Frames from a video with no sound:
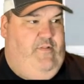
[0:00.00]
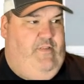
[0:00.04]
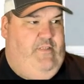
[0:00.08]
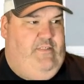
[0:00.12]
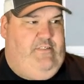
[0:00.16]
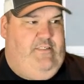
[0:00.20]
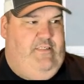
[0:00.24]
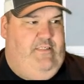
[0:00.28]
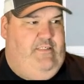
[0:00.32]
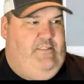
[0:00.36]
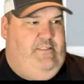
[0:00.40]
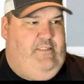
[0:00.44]

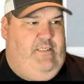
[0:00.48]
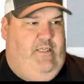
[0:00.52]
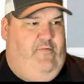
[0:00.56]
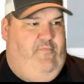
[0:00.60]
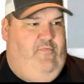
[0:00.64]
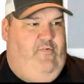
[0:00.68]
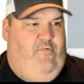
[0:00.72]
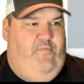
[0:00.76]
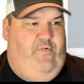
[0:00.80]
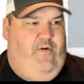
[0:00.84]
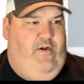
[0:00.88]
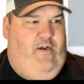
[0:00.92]
This didn't sell
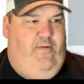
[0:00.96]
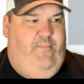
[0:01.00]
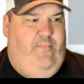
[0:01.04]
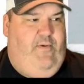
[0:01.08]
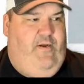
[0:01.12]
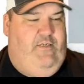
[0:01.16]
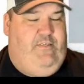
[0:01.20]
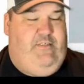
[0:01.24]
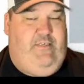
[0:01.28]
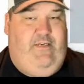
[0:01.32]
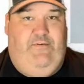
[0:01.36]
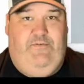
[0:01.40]
for very
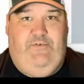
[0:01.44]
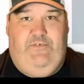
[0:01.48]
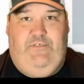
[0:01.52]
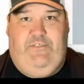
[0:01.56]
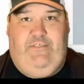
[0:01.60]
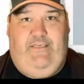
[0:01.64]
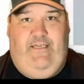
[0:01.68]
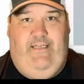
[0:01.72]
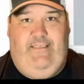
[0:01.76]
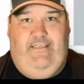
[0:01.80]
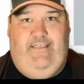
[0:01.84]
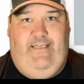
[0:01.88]
much. I was
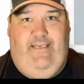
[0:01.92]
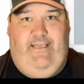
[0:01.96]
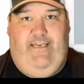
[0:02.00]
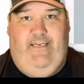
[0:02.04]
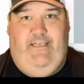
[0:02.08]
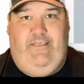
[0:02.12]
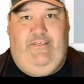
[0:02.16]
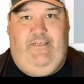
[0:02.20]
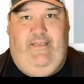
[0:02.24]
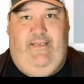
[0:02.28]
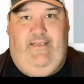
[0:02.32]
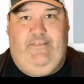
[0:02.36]
just kind of taking
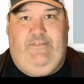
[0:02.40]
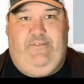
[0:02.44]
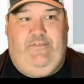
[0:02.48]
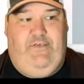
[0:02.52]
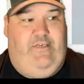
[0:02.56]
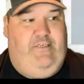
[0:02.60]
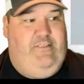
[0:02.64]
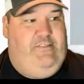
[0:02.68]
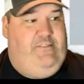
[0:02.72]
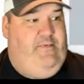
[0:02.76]
a chance on it.